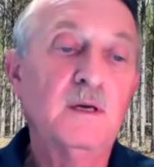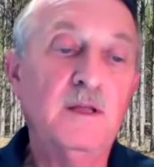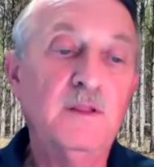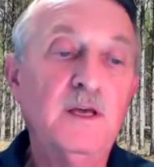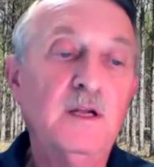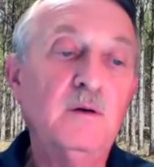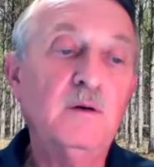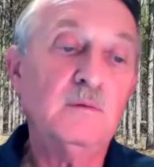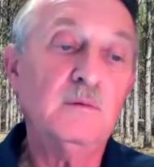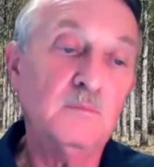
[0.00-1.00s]
And then
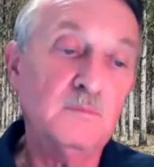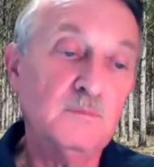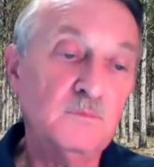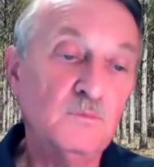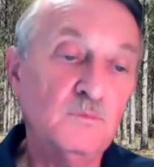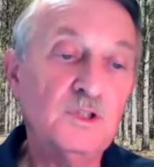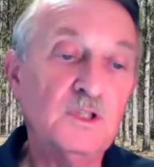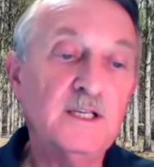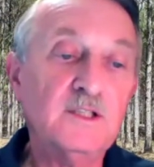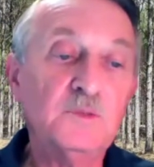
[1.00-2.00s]
we
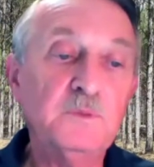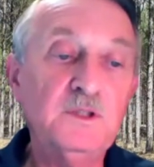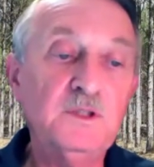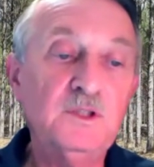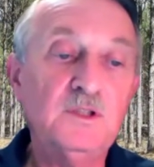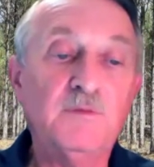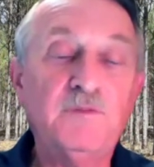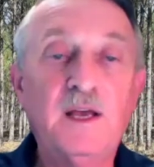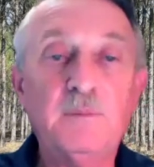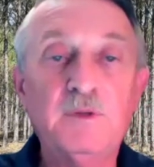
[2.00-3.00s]
select a species and a
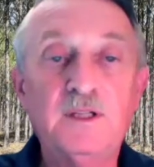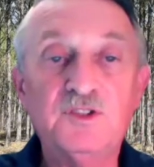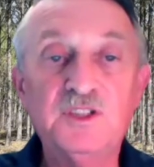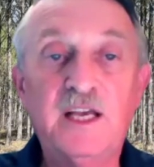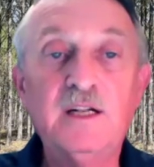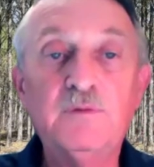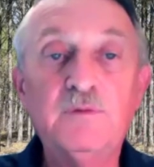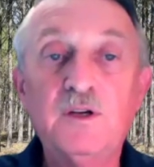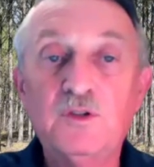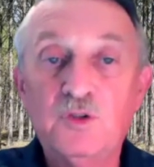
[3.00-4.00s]
family that's native
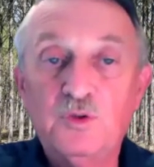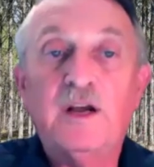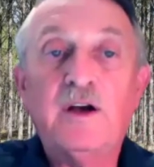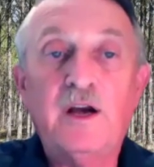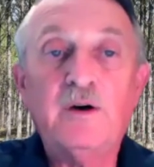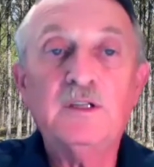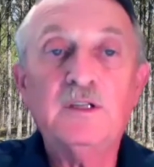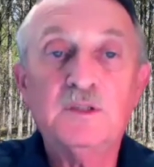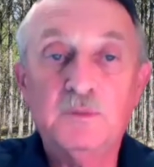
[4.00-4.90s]
to their area.